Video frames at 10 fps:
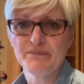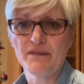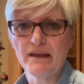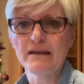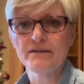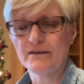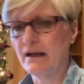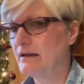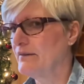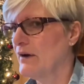that they could
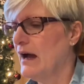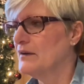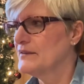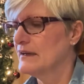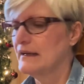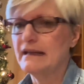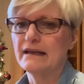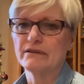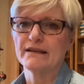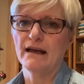sell in their house at any
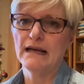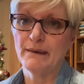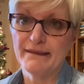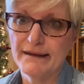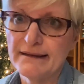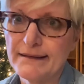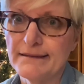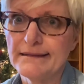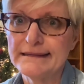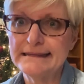given time. I think it's
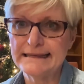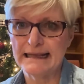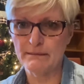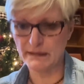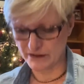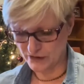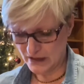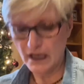at least that much.